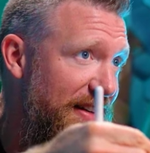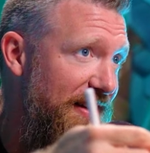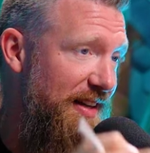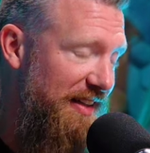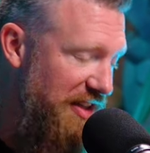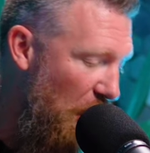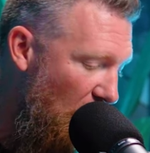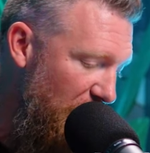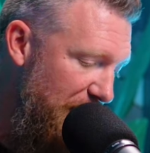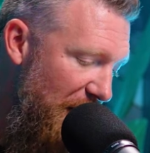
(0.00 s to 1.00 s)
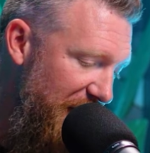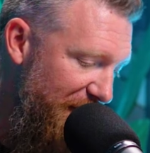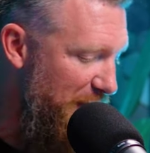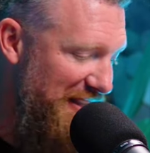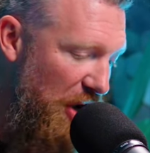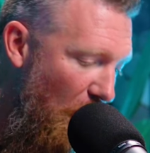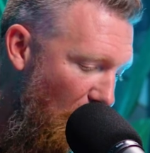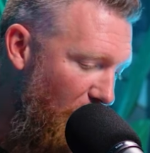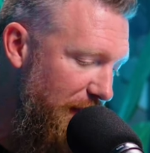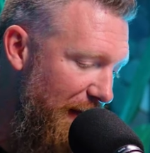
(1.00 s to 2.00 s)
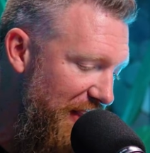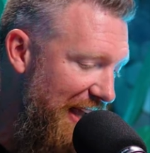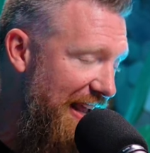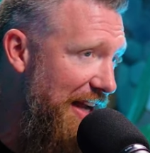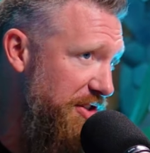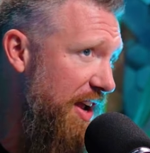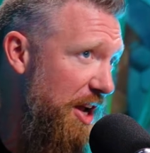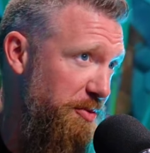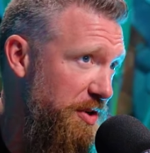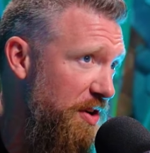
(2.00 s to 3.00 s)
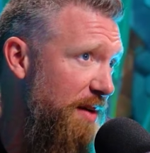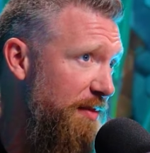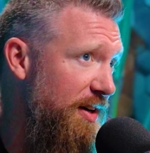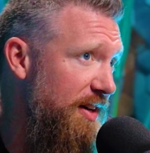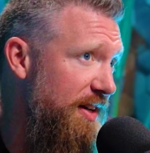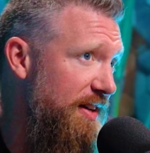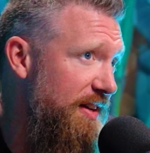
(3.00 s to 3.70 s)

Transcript: Yeah. Because it's all about, the, for me, it's all about that cash on cash return number.